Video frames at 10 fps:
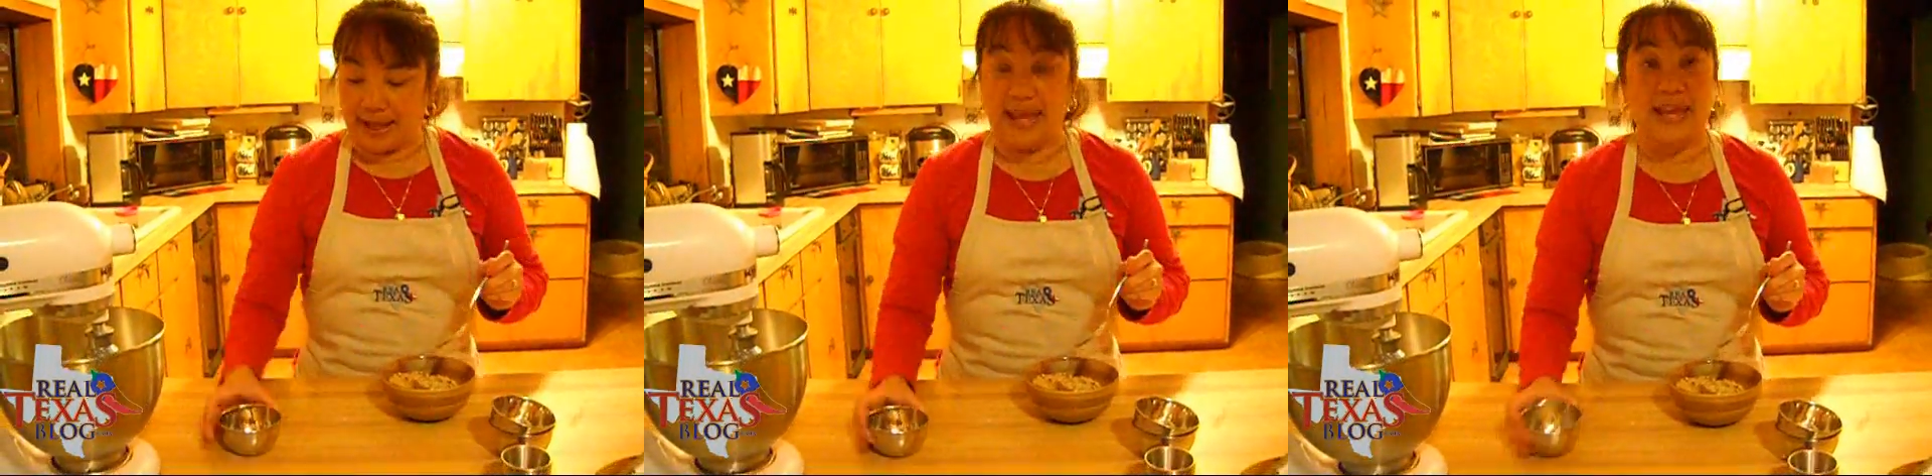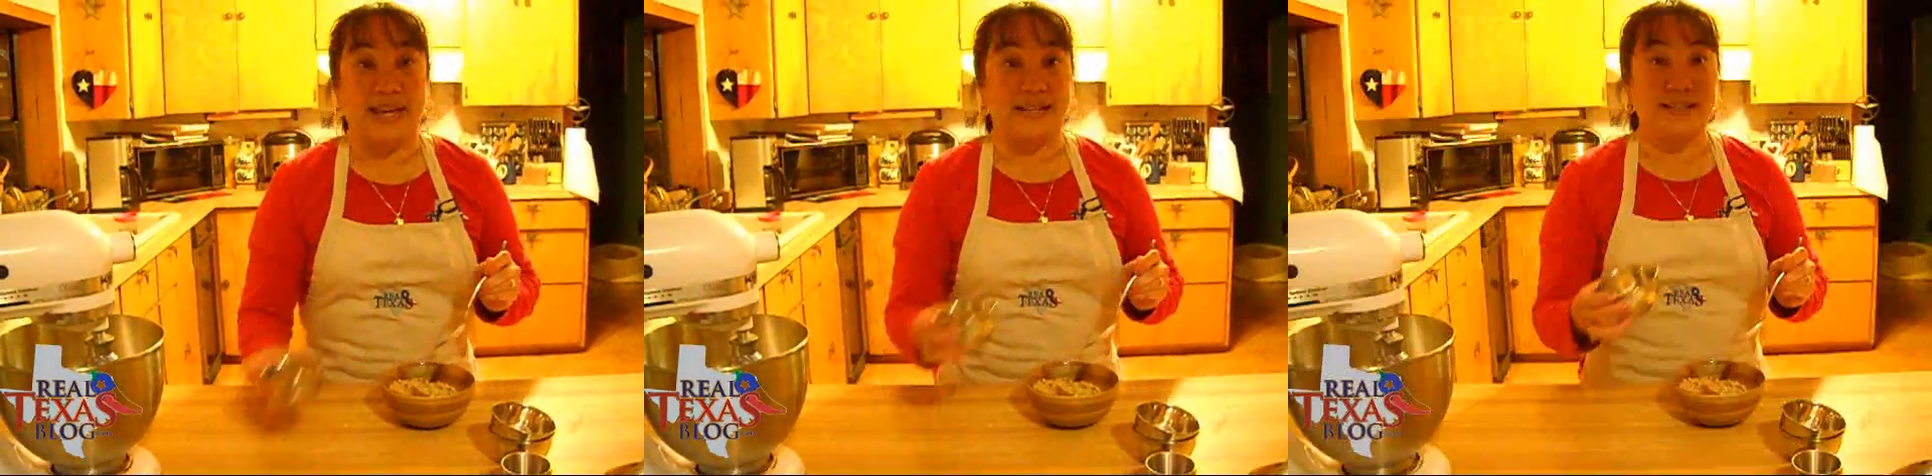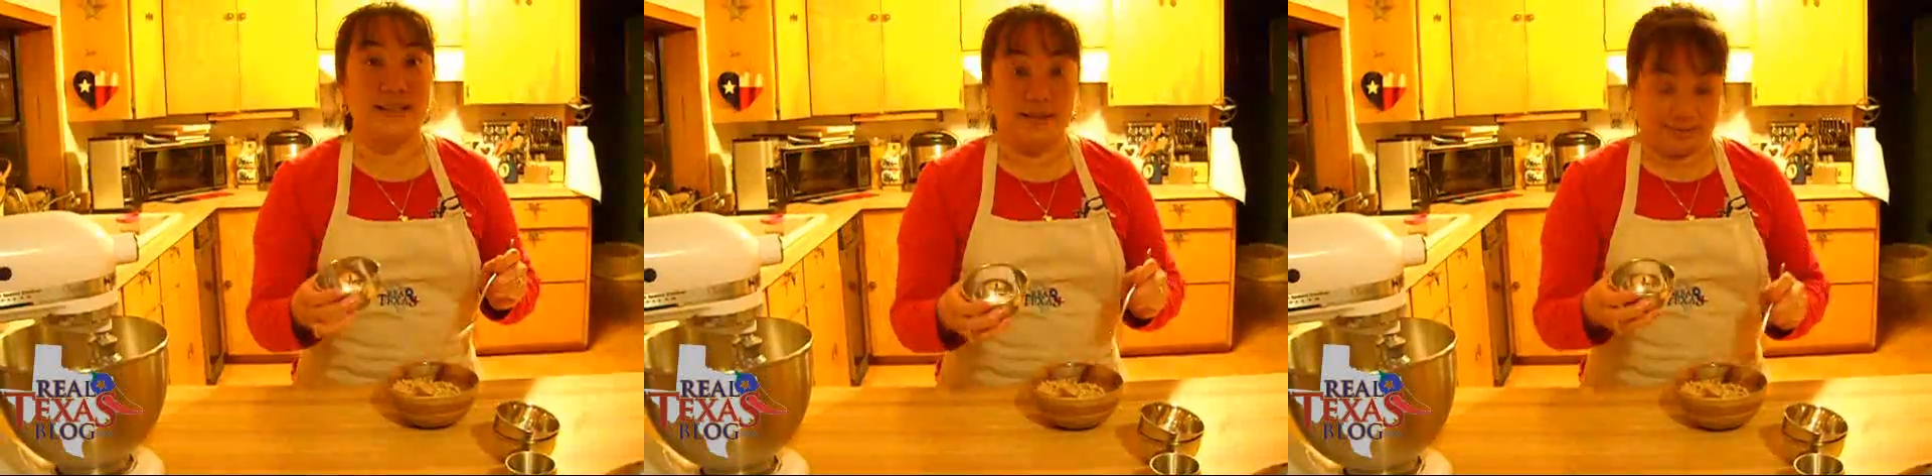and
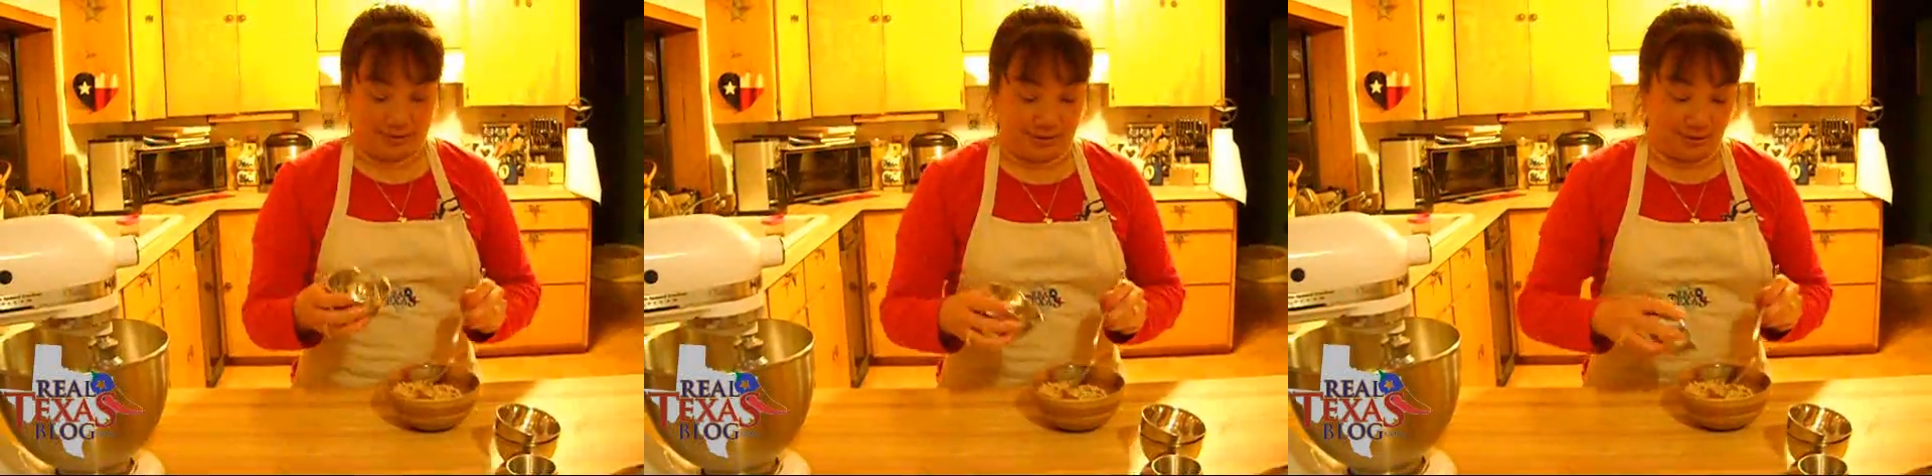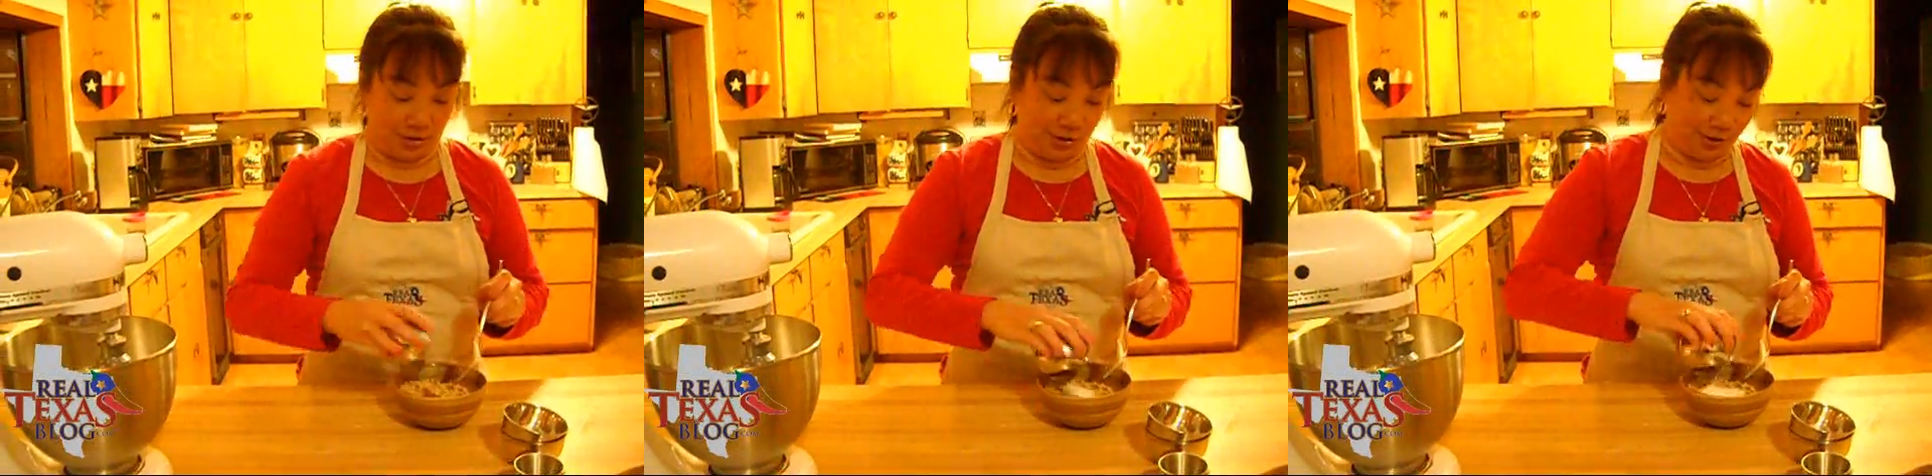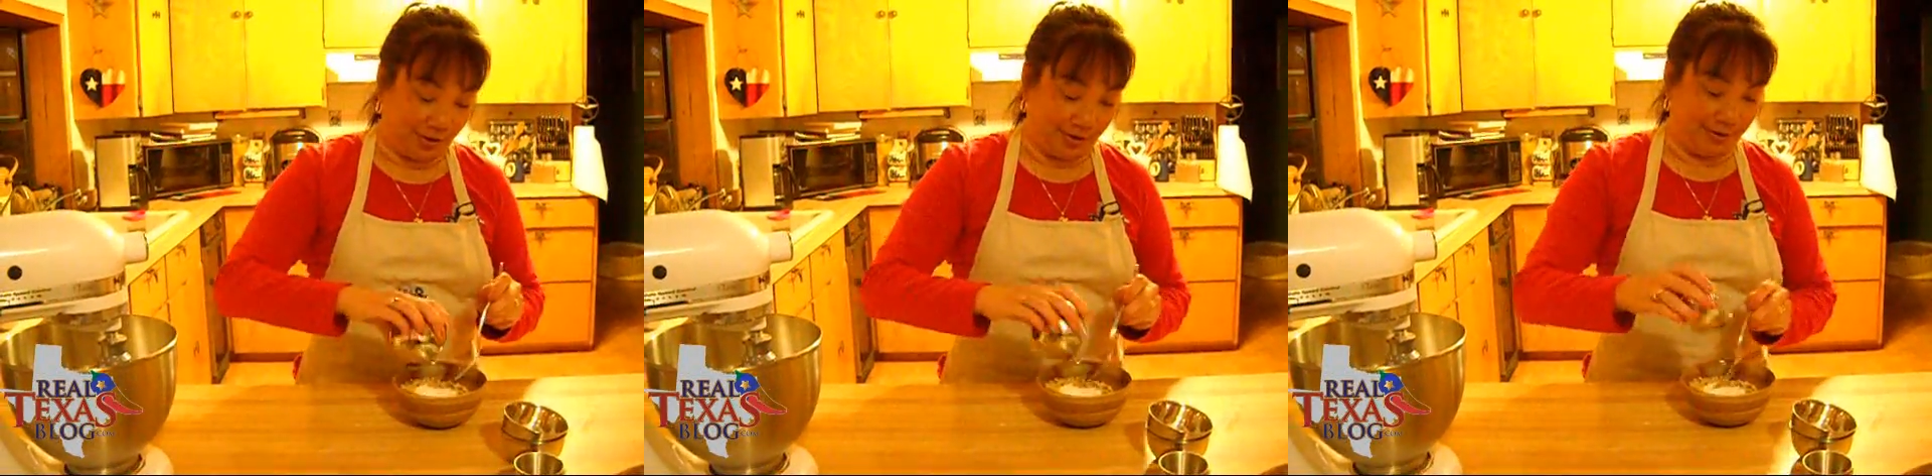
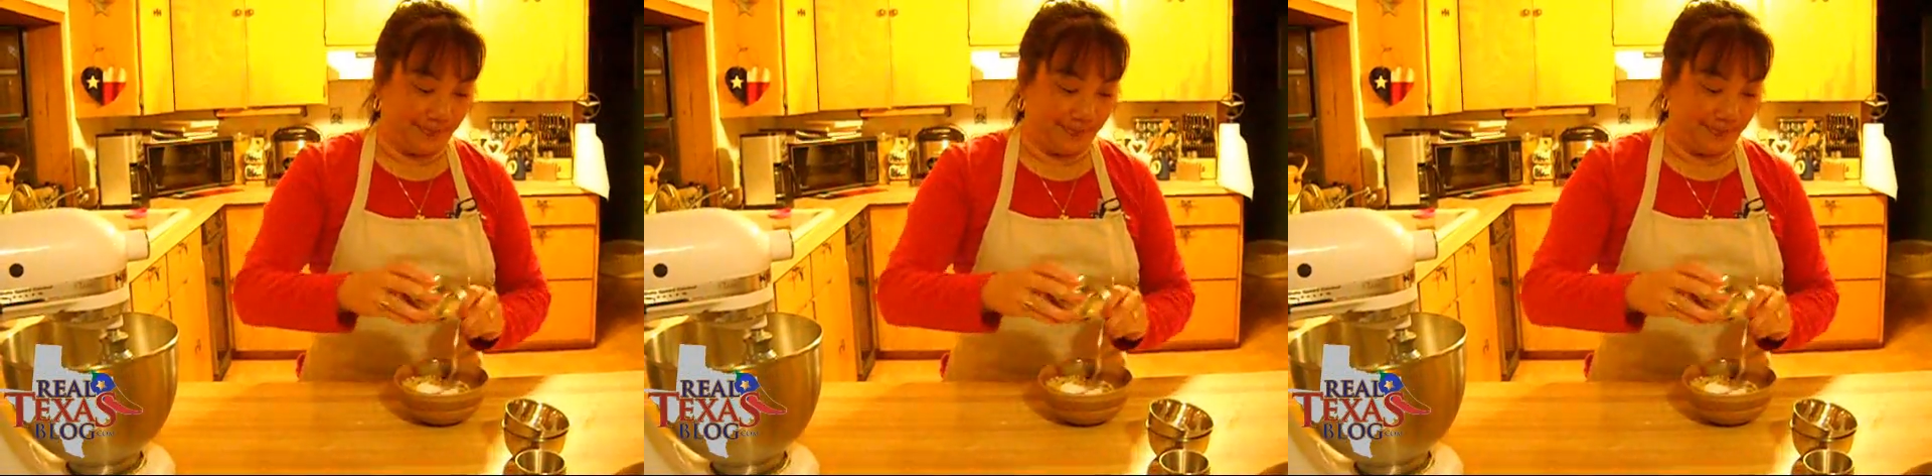sugar.